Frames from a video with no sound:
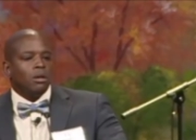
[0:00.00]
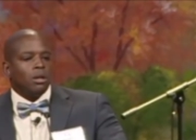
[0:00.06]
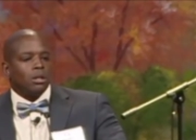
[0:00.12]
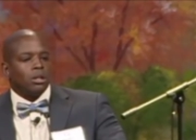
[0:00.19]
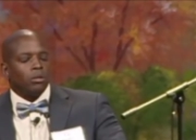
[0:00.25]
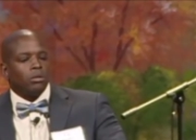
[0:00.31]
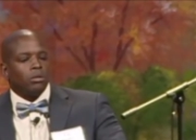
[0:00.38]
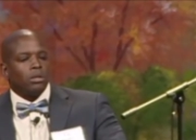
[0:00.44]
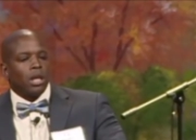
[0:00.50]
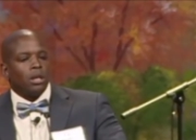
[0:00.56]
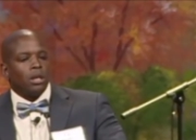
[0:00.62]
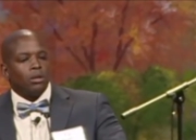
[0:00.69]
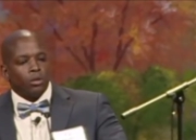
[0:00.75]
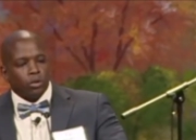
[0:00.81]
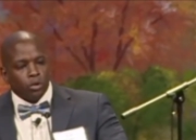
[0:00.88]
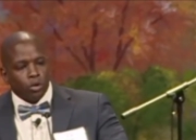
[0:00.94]
and she would say,
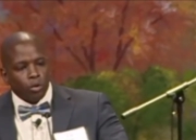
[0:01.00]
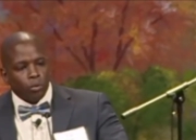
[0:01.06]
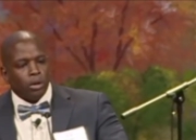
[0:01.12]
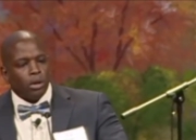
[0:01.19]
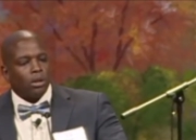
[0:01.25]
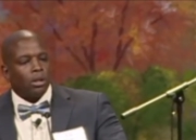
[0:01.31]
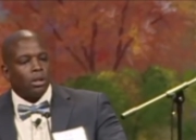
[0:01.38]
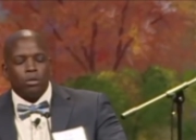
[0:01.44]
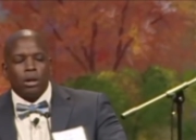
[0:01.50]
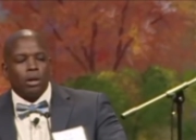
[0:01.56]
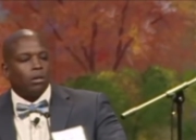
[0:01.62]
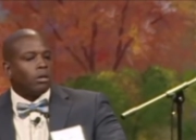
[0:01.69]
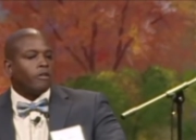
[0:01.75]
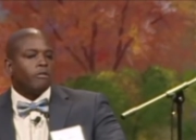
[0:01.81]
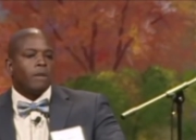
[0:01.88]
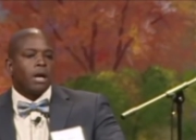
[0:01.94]
"You're stupid and you ain't
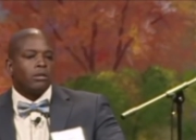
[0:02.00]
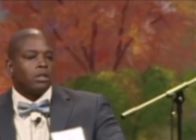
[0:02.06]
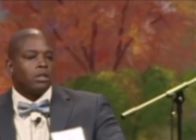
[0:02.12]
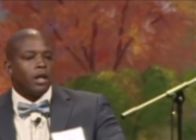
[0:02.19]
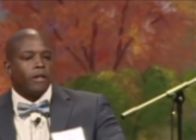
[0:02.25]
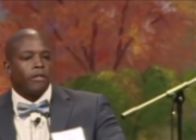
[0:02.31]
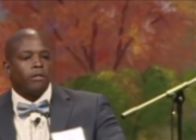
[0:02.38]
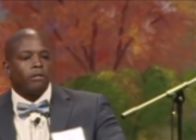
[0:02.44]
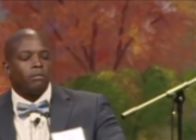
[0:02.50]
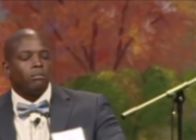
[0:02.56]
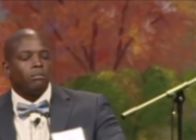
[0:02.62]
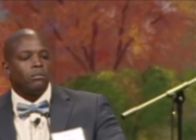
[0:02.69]
gonna never amount to nothing."